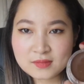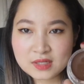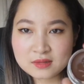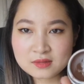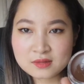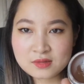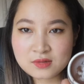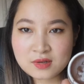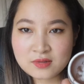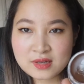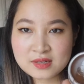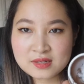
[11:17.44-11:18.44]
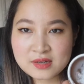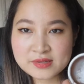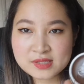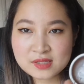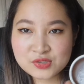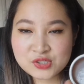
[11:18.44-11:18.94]
And you got that
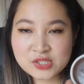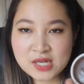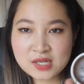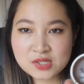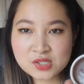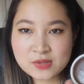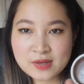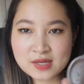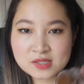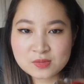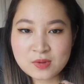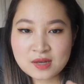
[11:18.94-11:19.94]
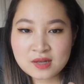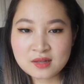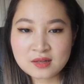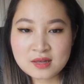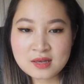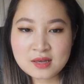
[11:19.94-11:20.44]
nice little sheen to it as well.
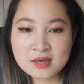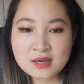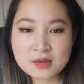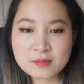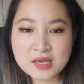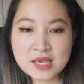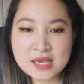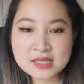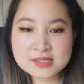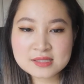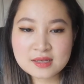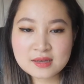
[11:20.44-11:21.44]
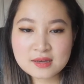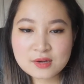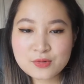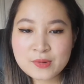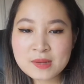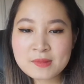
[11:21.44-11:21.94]
Um, it's
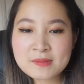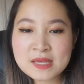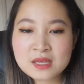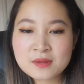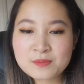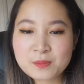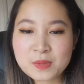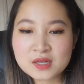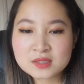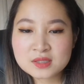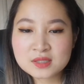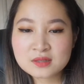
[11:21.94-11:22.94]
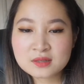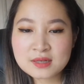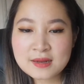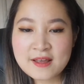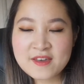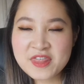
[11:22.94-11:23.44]
creamy but
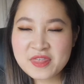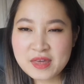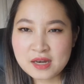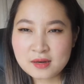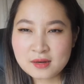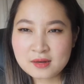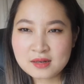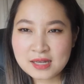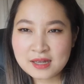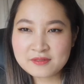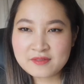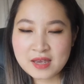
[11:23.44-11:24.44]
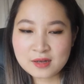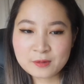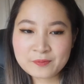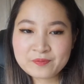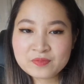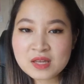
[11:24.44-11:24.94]
thin, like a veil.
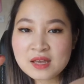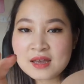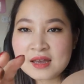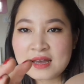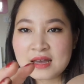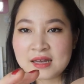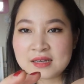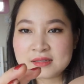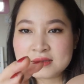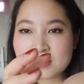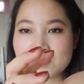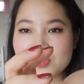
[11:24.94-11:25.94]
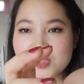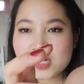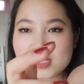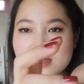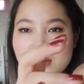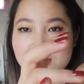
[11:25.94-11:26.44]
And I'm
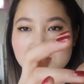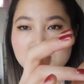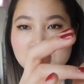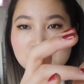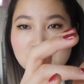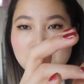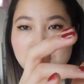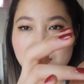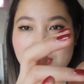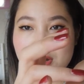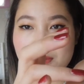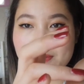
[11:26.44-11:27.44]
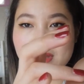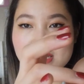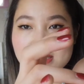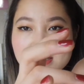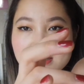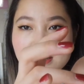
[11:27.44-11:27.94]
just going to pop
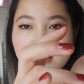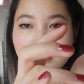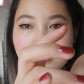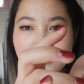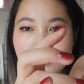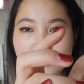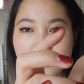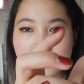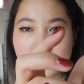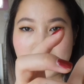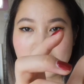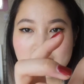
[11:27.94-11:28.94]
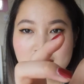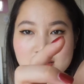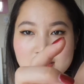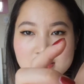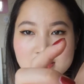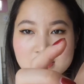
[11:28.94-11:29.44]
this on here.
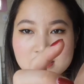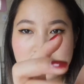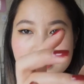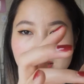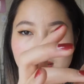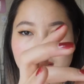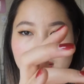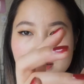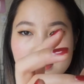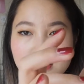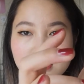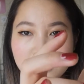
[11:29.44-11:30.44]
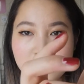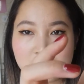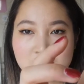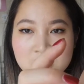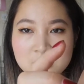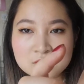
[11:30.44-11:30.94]
So,
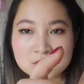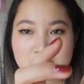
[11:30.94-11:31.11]
oh.